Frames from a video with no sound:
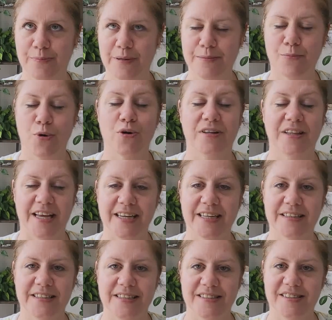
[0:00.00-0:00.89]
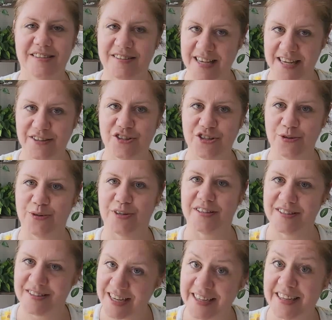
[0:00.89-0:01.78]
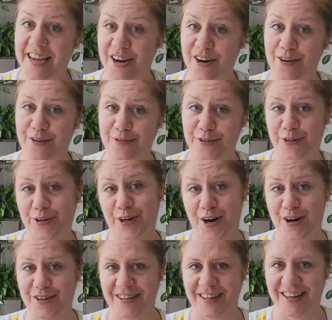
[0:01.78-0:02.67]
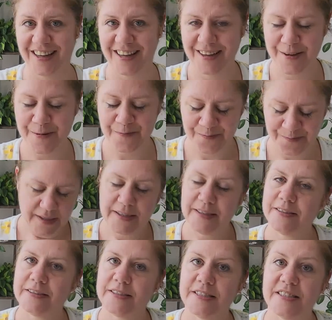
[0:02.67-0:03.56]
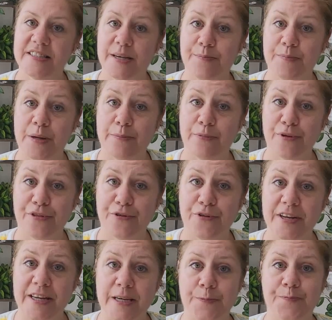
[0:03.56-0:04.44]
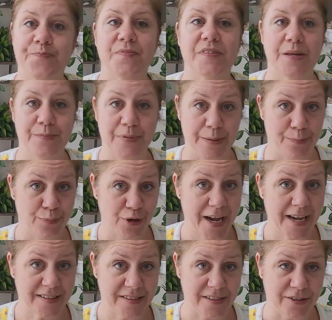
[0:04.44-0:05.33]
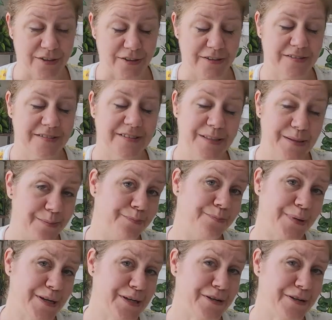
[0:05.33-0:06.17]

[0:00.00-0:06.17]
be more likely to tend to it and take care of your garden. Tip number 3, be practical but